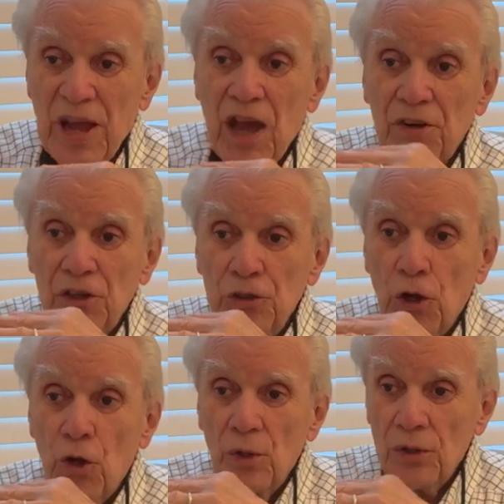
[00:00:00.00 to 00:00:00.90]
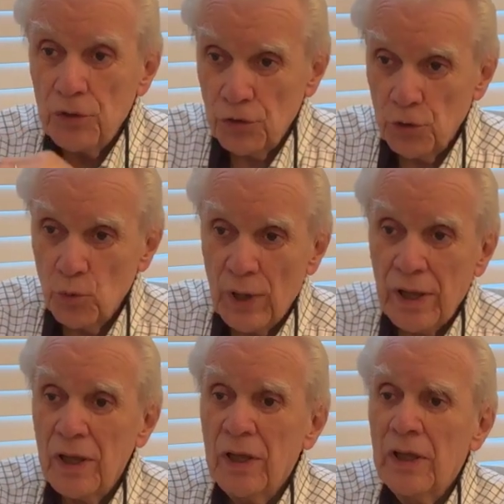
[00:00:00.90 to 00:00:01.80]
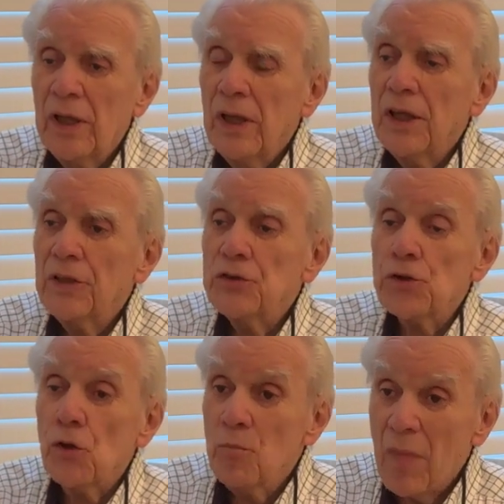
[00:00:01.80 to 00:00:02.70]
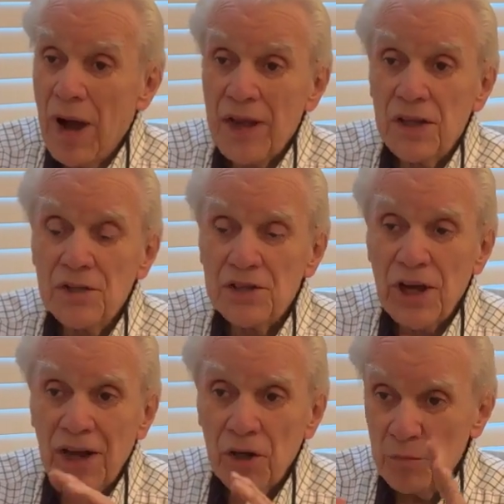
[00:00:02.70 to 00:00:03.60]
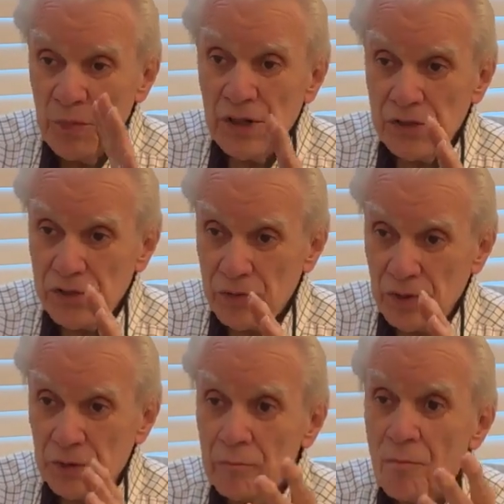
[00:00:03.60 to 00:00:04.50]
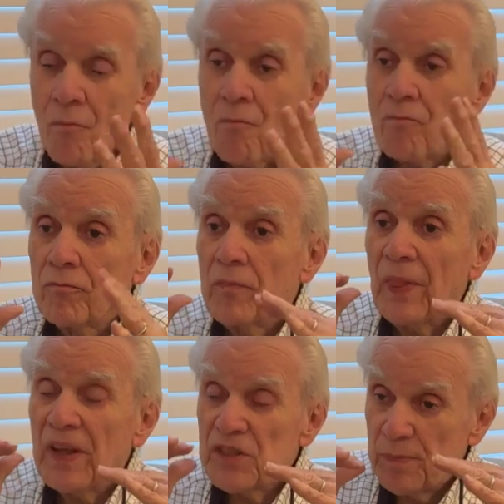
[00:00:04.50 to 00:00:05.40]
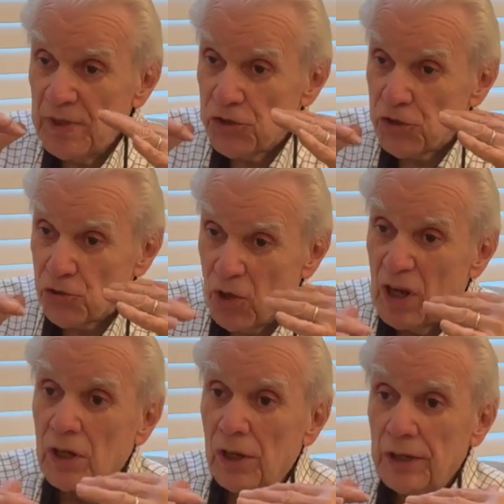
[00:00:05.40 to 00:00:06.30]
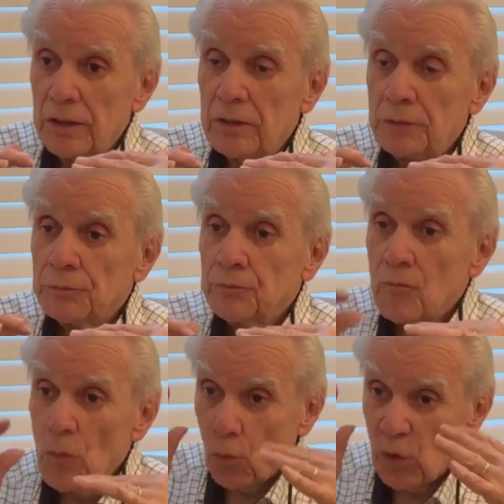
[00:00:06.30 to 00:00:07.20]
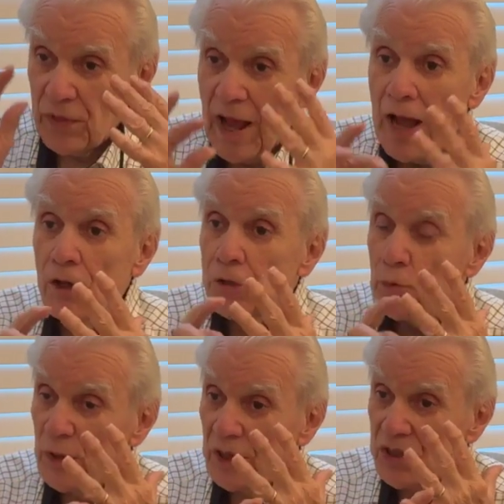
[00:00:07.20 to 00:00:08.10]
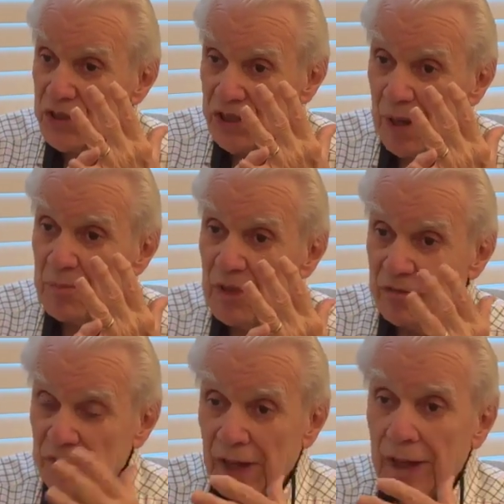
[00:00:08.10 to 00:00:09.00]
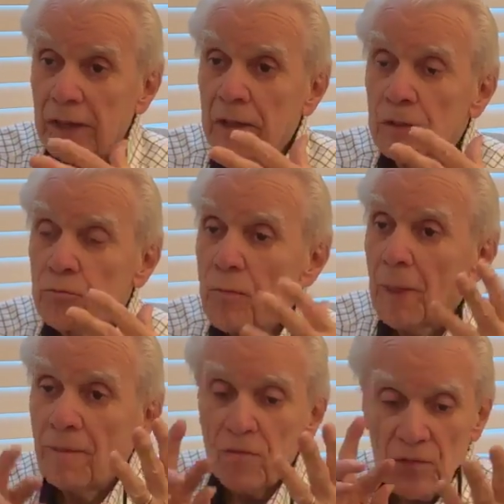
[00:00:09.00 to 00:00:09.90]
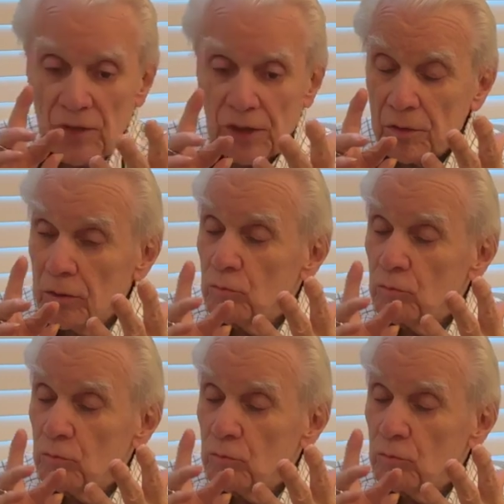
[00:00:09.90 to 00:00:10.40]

how to know in the new way. And so my entire ministry has been struggling with how do we accept the fact that